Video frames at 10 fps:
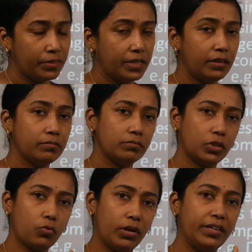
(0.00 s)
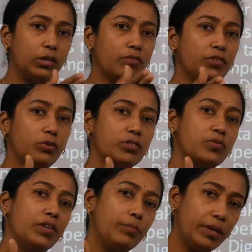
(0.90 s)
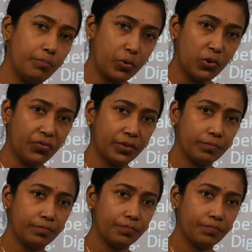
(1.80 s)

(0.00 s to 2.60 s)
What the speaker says: Then the quality of the goods will be improved,